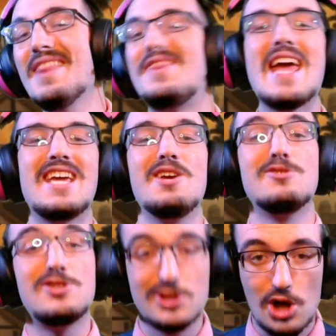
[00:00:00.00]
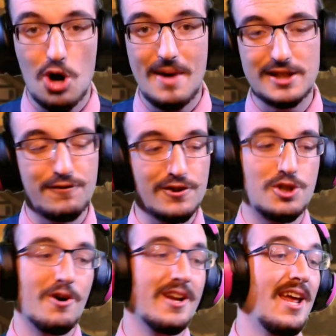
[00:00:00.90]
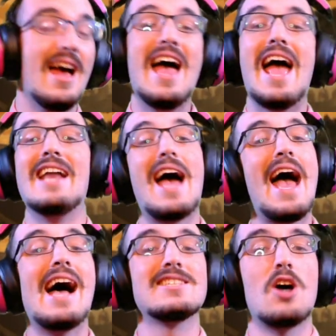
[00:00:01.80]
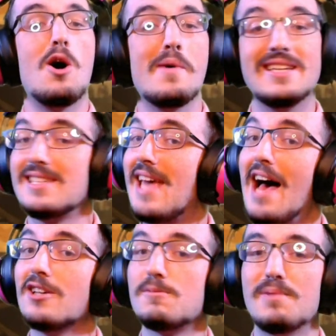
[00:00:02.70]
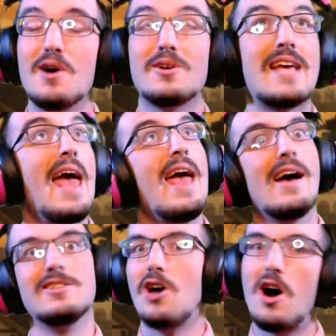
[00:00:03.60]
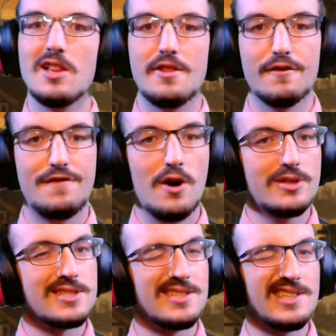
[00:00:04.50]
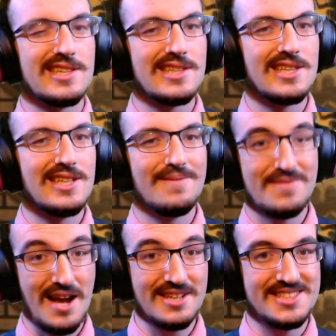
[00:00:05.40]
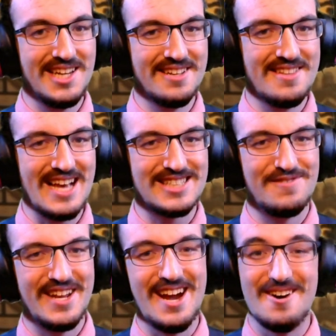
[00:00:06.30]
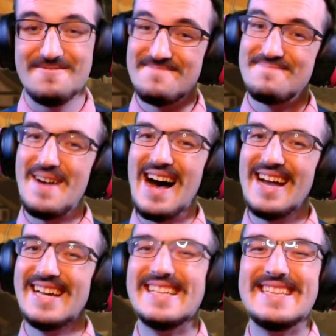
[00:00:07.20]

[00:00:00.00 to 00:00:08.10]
thank you so much for joining. And as always, gals, blokes, and all other folks, I'll see you in the next video. Bye!